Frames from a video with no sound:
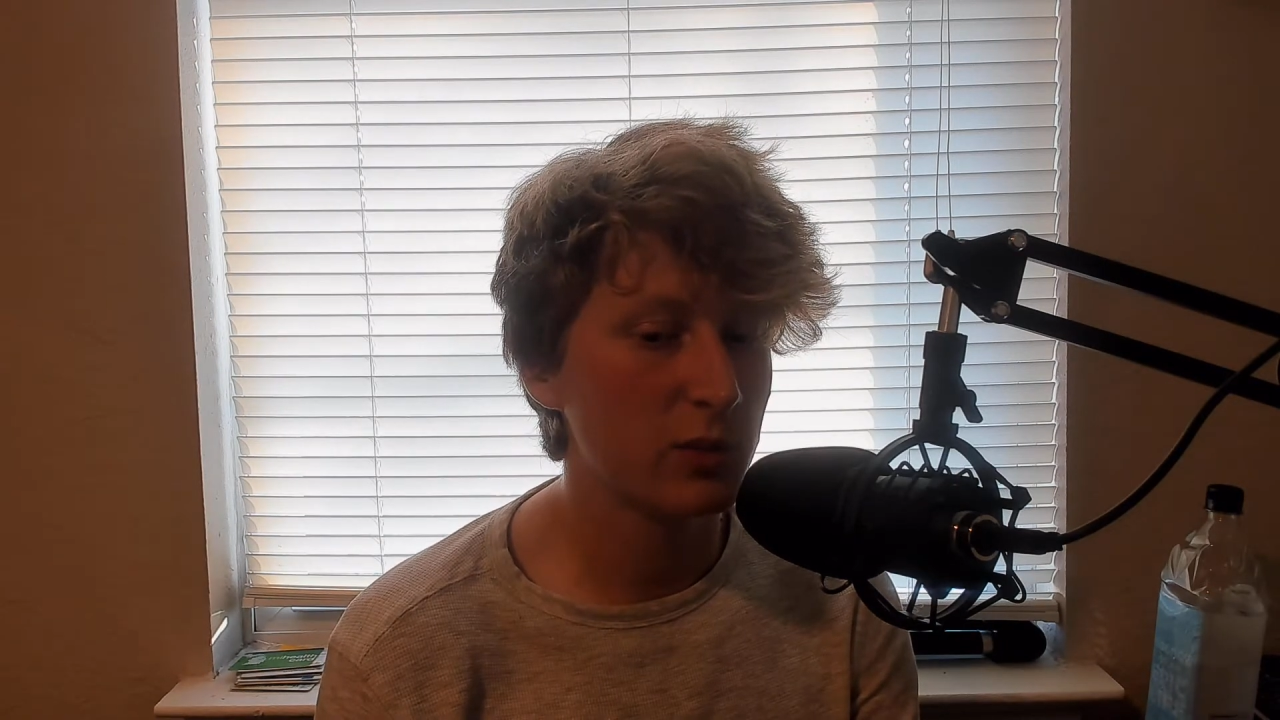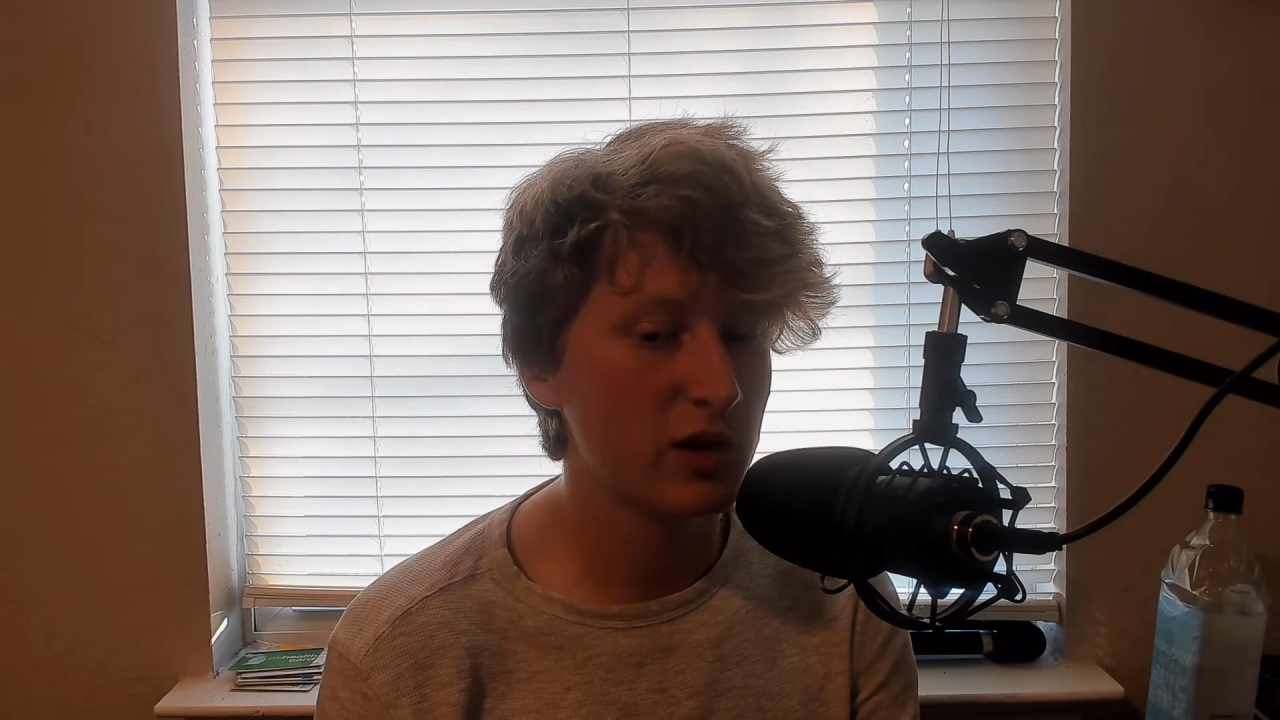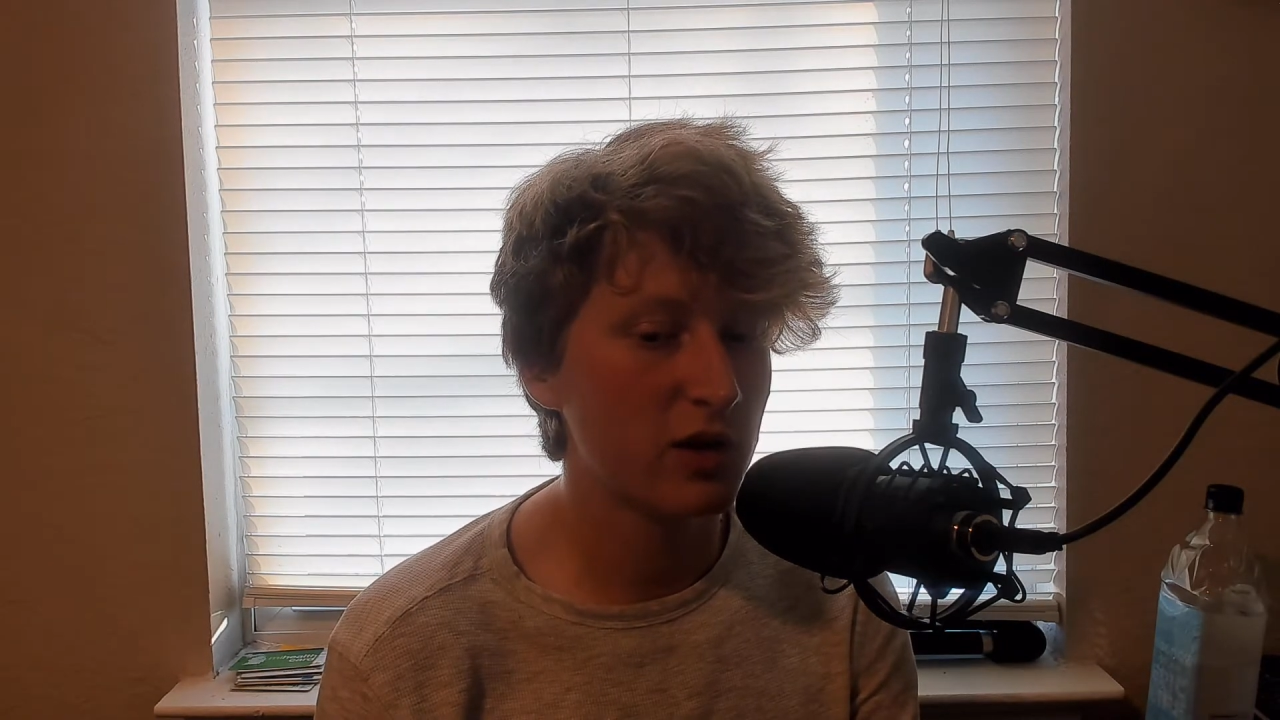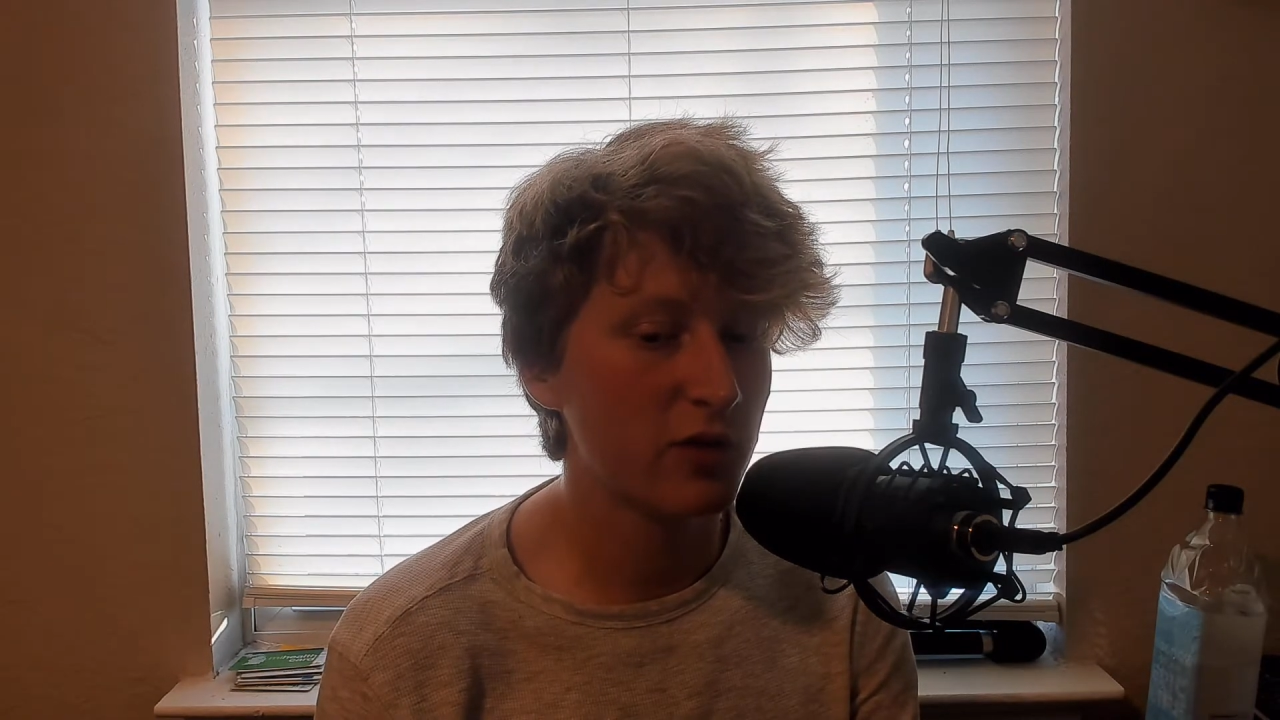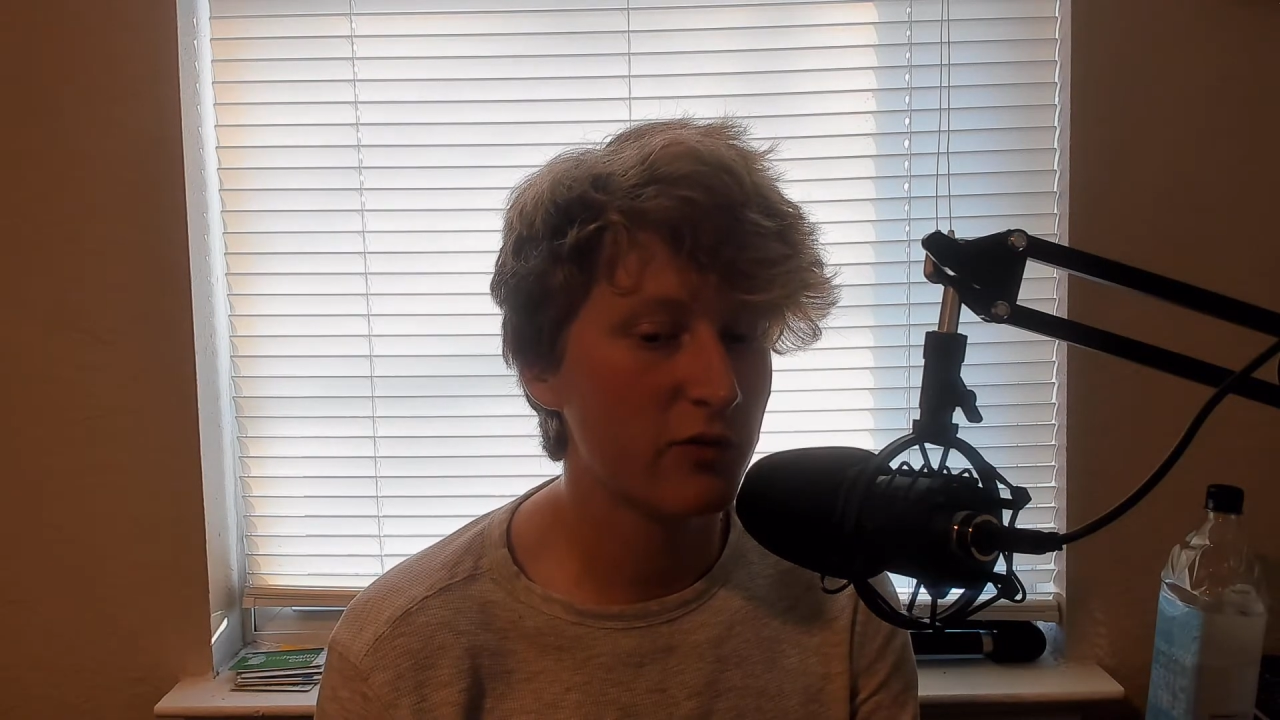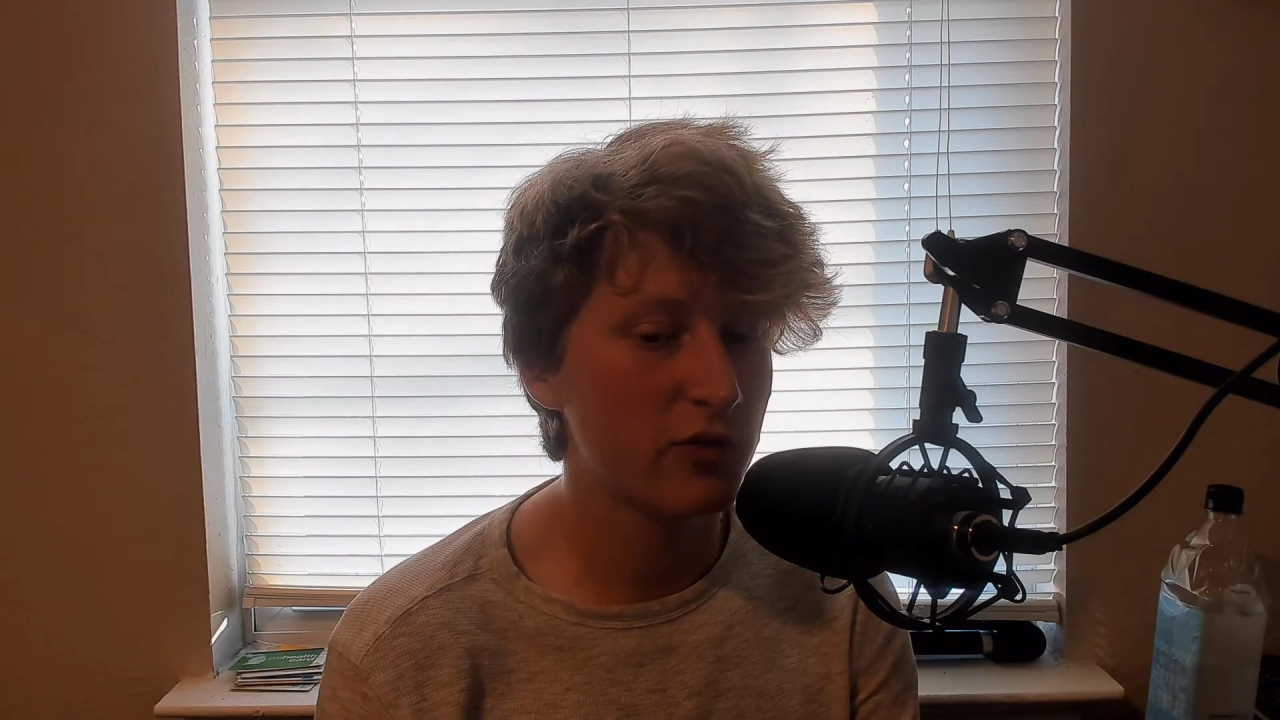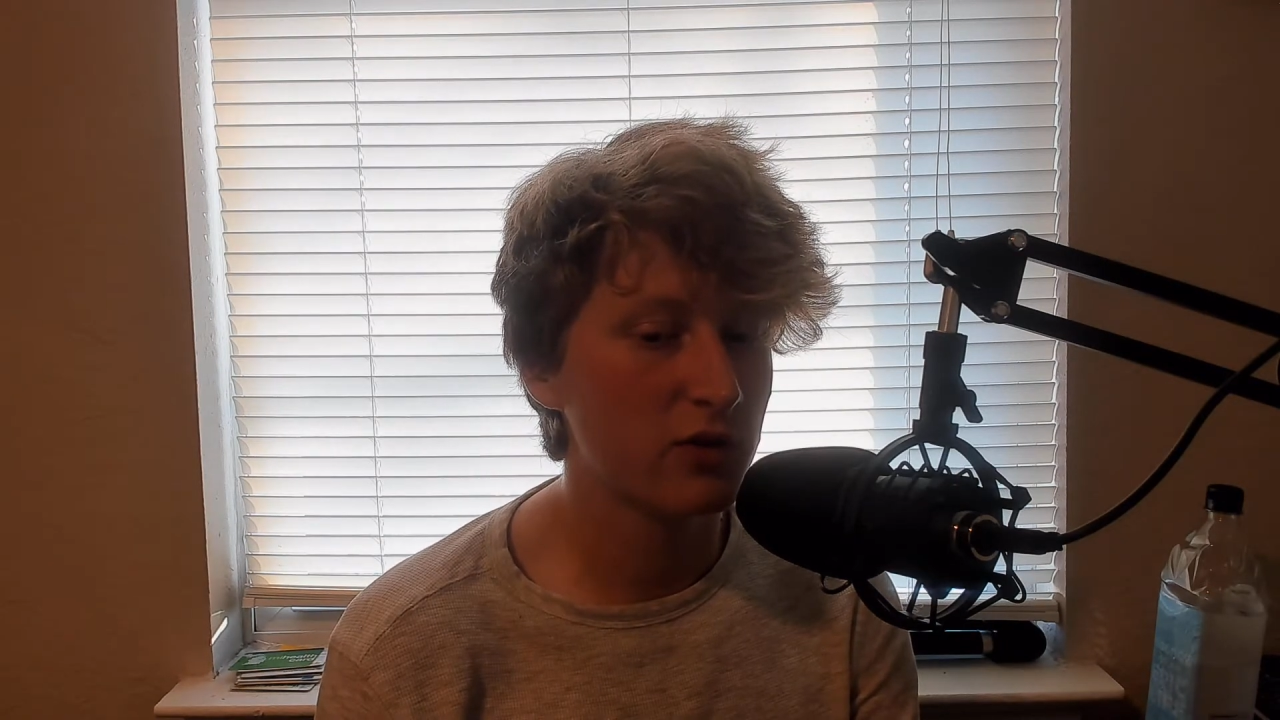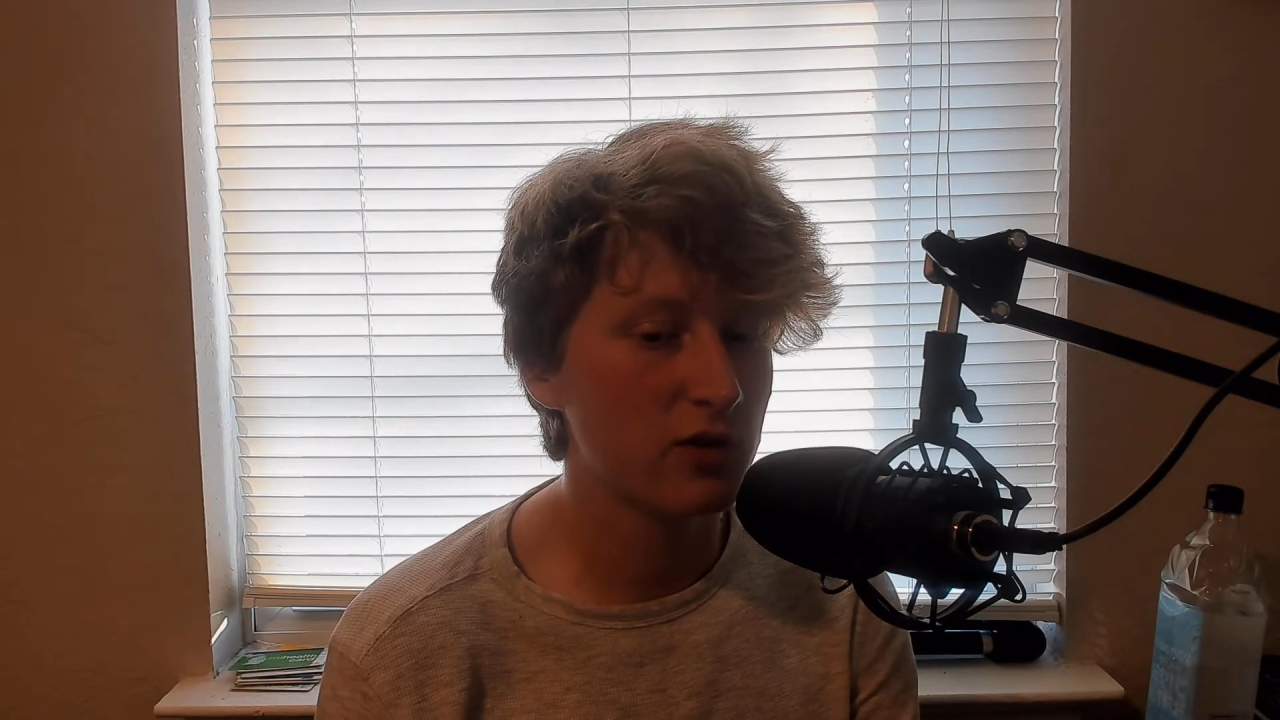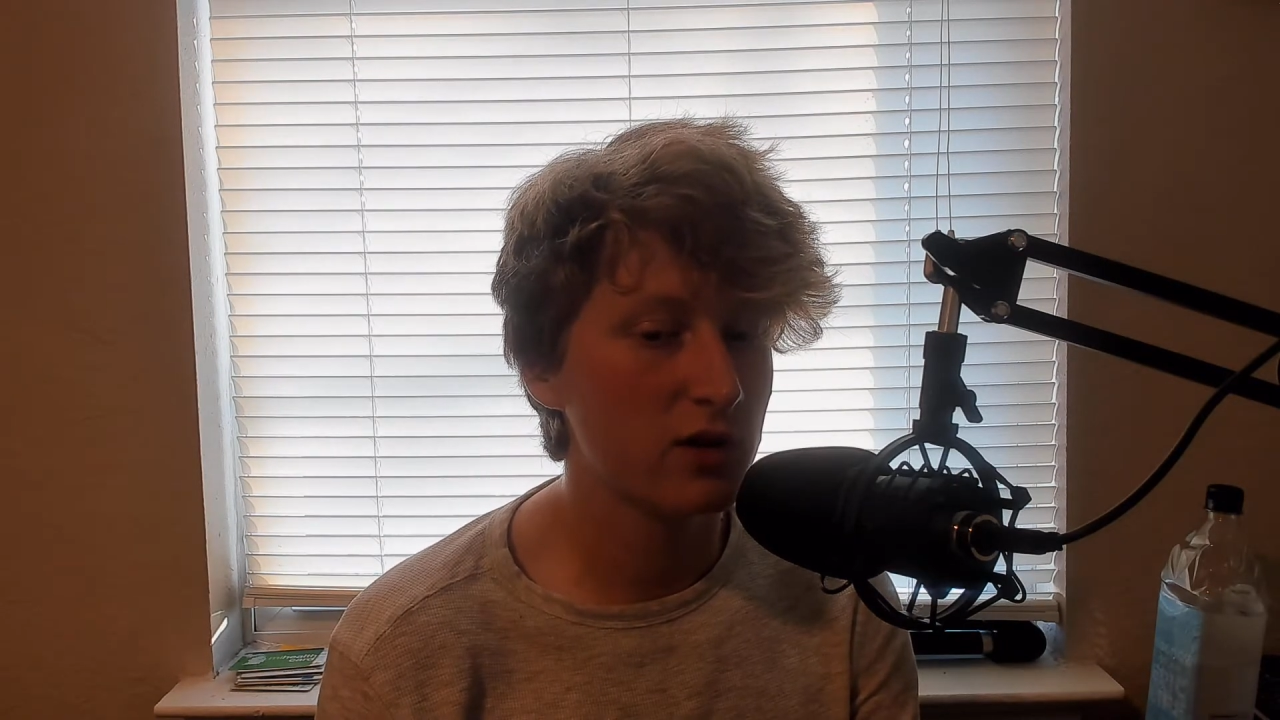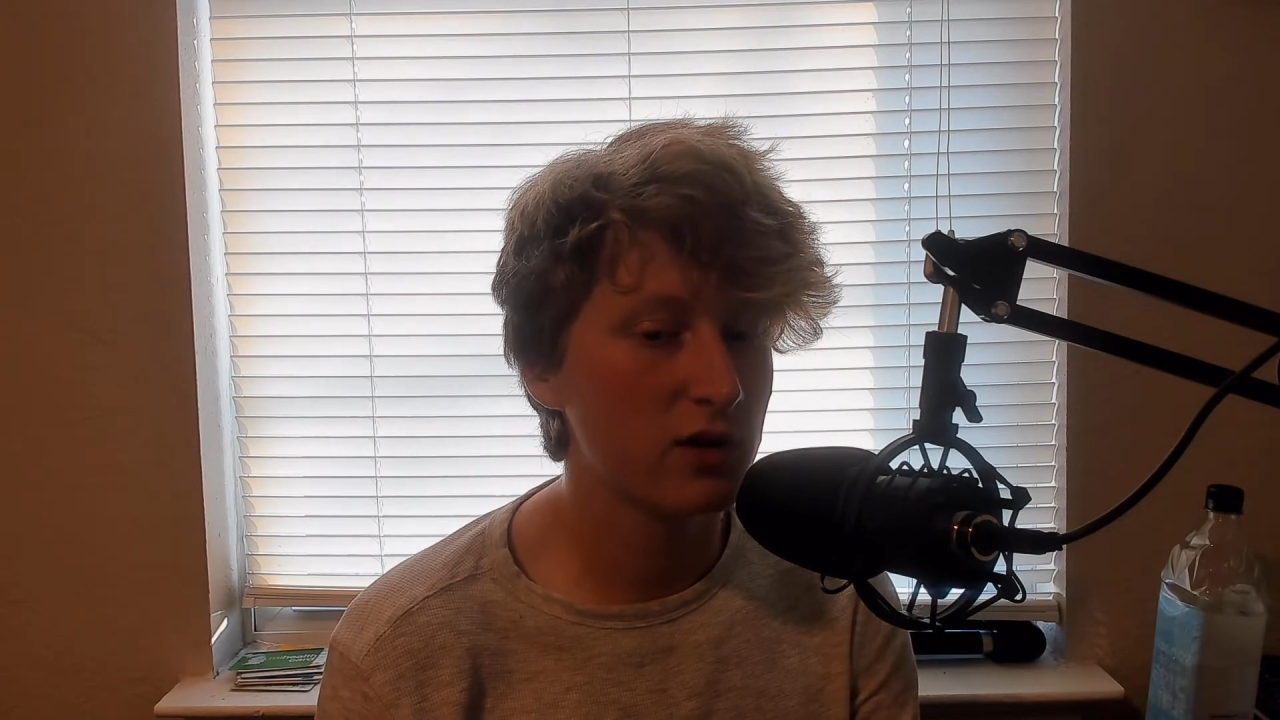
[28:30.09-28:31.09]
harmful.